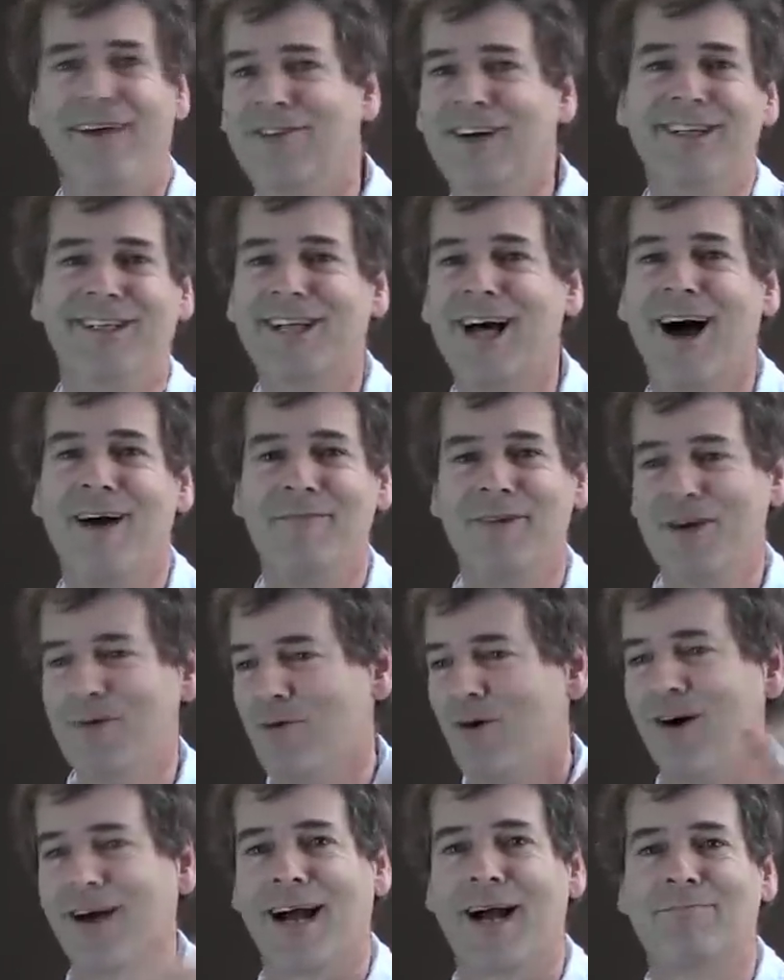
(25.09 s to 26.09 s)
Every time you
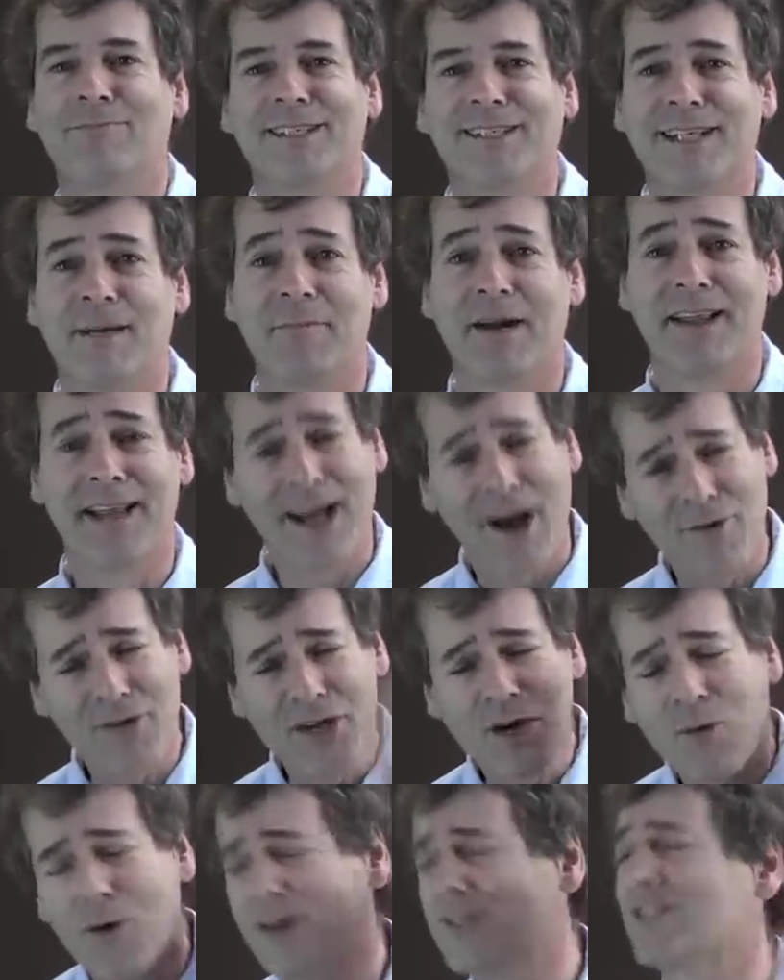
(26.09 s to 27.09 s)
walk up to somebody, they go,
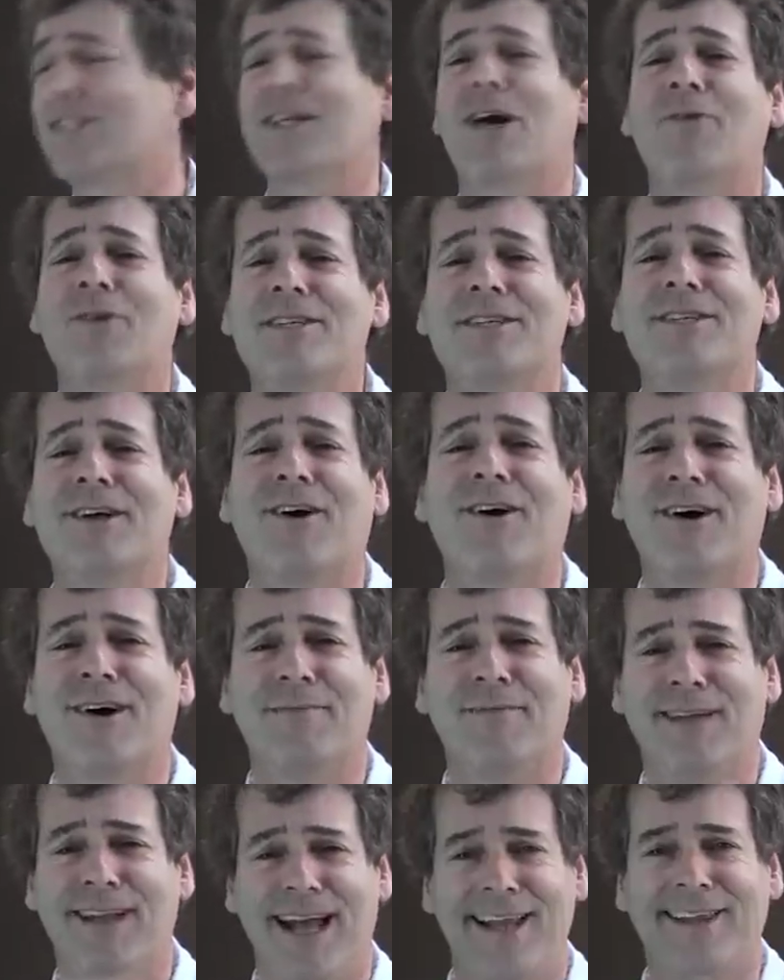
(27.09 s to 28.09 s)
You are so
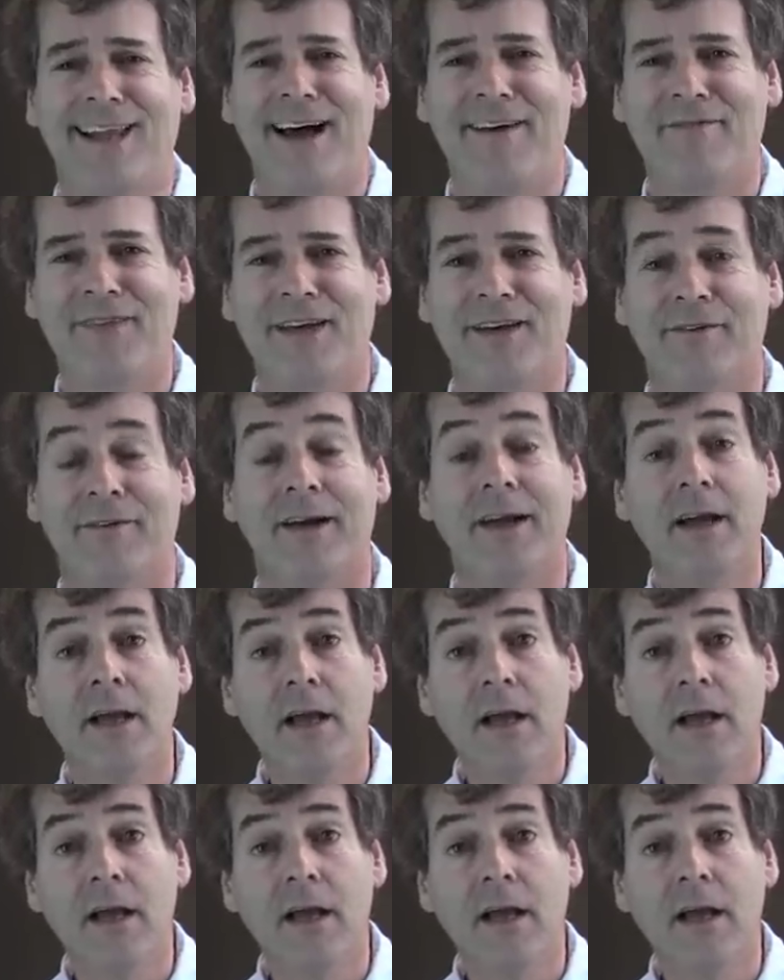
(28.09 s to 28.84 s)
adorable. I love you.